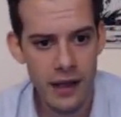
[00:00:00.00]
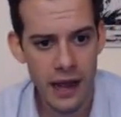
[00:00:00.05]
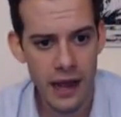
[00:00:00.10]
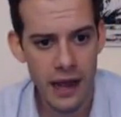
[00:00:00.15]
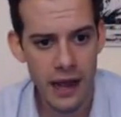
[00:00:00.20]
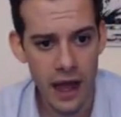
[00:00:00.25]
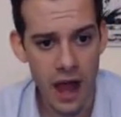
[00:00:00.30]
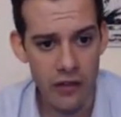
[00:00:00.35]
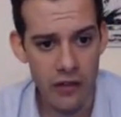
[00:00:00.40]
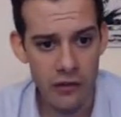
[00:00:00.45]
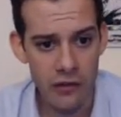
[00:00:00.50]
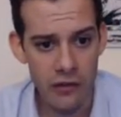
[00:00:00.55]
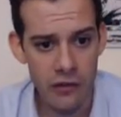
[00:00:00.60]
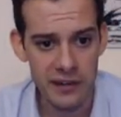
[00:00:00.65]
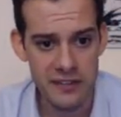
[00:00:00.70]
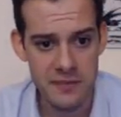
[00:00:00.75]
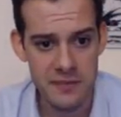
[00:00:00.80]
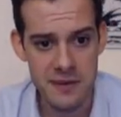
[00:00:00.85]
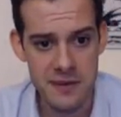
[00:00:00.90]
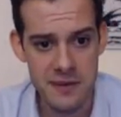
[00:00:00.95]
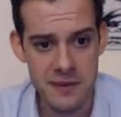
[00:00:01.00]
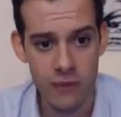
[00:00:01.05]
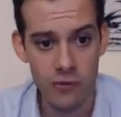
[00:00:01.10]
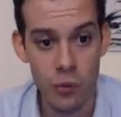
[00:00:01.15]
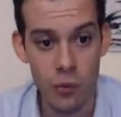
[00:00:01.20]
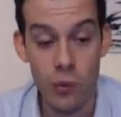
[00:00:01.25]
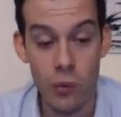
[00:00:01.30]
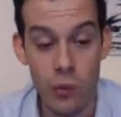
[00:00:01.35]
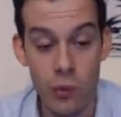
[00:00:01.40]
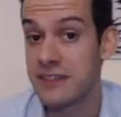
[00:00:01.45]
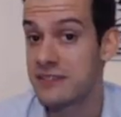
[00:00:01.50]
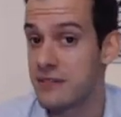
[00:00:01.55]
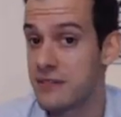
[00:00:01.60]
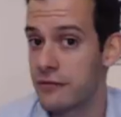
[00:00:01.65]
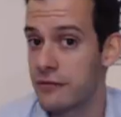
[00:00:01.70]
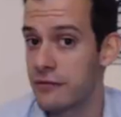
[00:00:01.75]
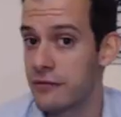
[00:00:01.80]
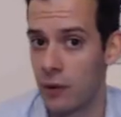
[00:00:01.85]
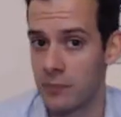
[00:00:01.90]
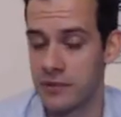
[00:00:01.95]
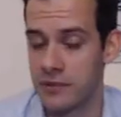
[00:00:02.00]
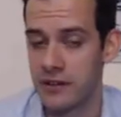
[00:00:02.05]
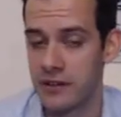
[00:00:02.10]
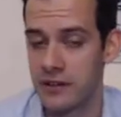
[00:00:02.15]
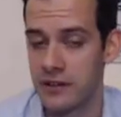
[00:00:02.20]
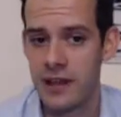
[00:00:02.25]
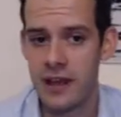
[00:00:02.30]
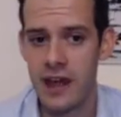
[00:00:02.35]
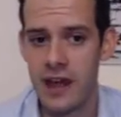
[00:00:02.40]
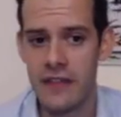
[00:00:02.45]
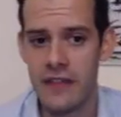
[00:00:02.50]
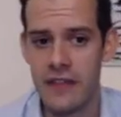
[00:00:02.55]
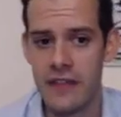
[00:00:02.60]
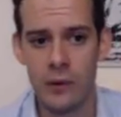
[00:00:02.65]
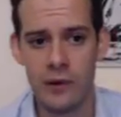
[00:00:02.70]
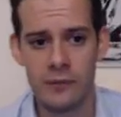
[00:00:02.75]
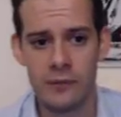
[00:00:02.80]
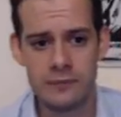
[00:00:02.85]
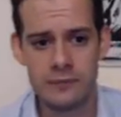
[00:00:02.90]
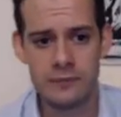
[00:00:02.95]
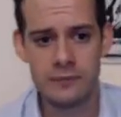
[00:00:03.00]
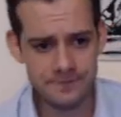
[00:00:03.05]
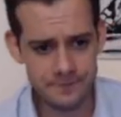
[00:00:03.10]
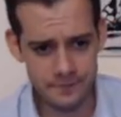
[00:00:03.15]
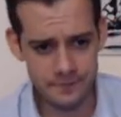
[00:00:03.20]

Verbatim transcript: Uh, other participants, however, were misinformed they were